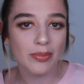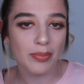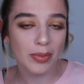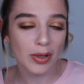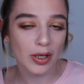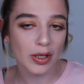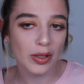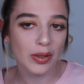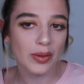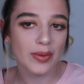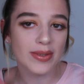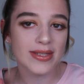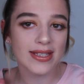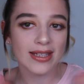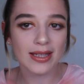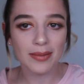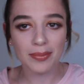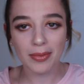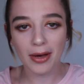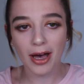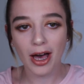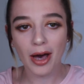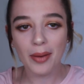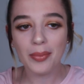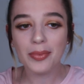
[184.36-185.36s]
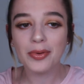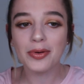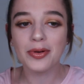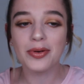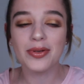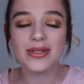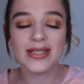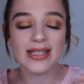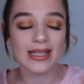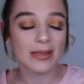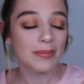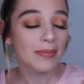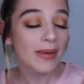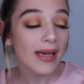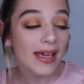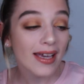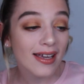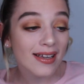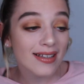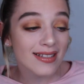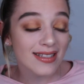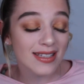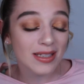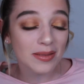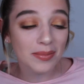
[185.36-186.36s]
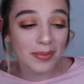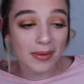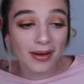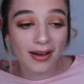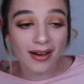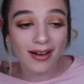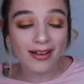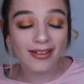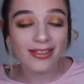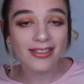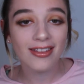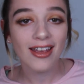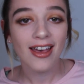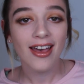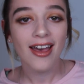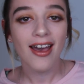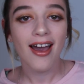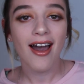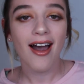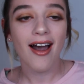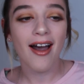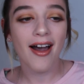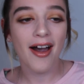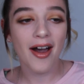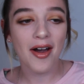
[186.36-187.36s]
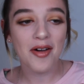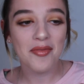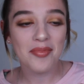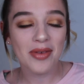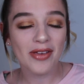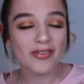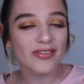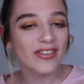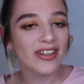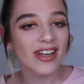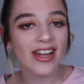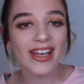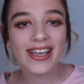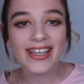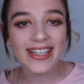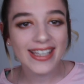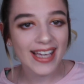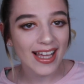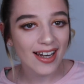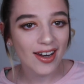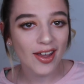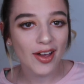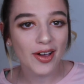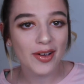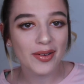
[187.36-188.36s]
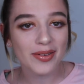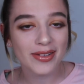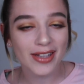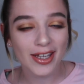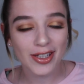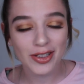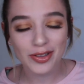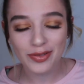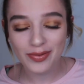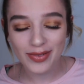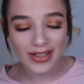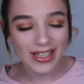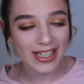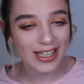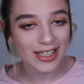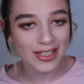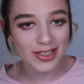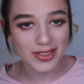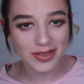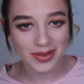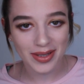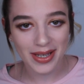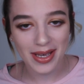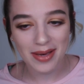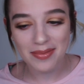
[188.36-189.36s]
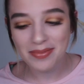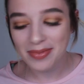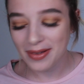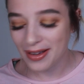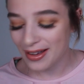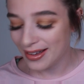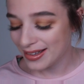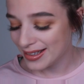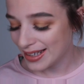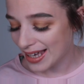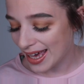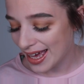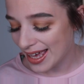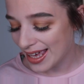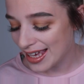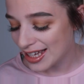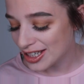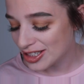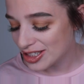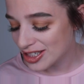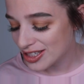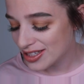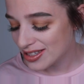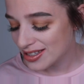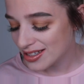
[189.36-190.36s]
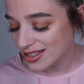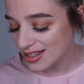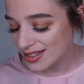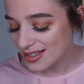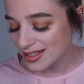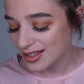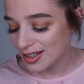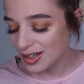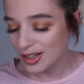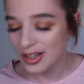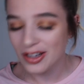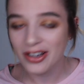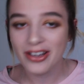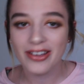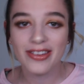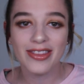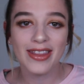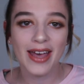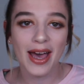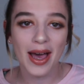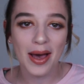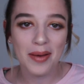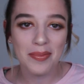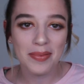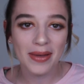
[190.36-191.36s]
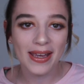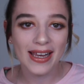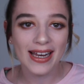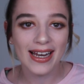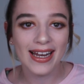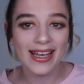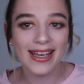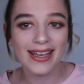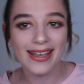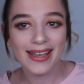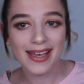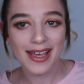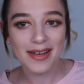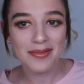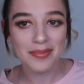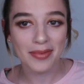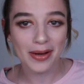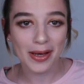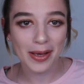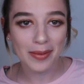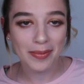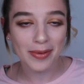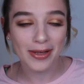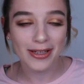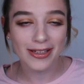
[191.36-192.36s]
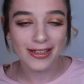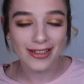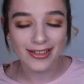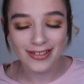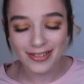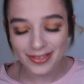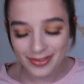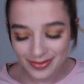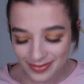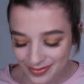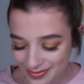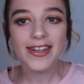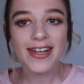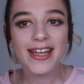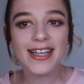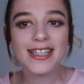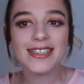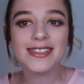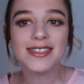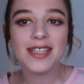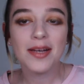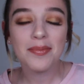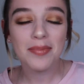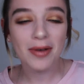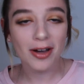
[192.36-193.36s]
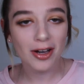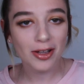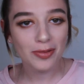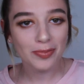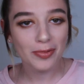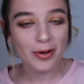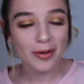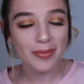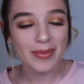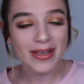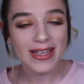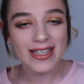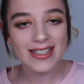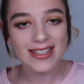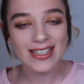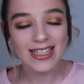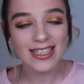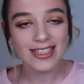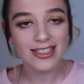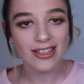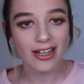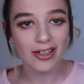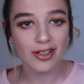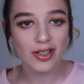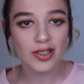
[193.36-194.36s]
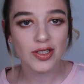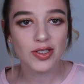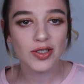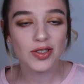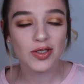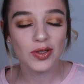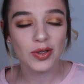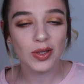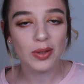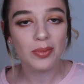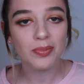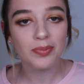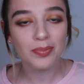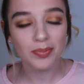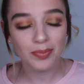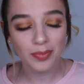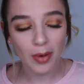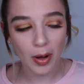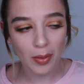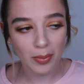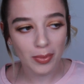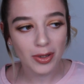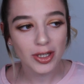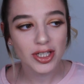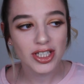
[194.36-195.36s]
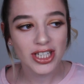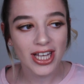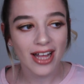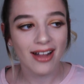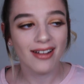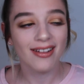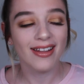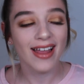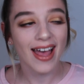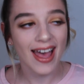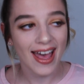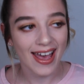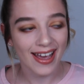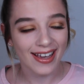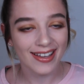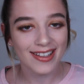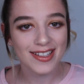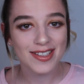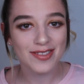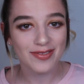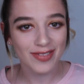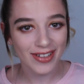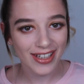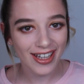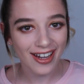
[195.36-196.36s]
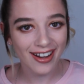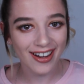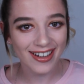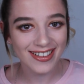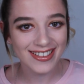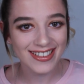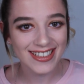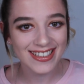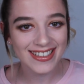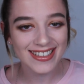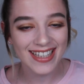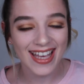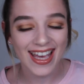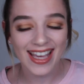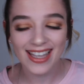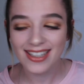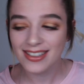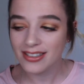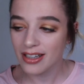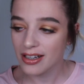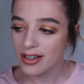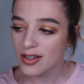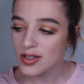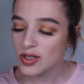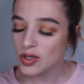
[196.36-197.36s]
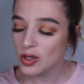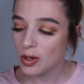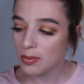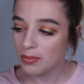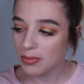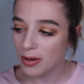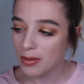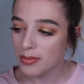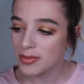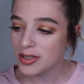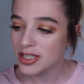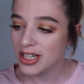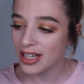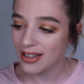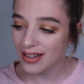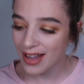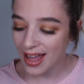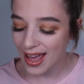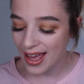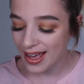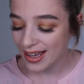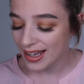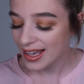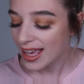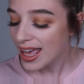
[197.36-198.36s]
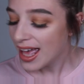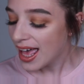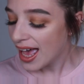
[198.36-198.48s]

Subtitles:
blues and the purples and the pinks in the bath, but if you like yellow then you'll really enjoy it, but yeah, it just doesn't look that appealing in my opinion. The next bath bomb is the Dinosaur Bombshell Egg. That's really hard to say. Dinosaur Bombshell Egg,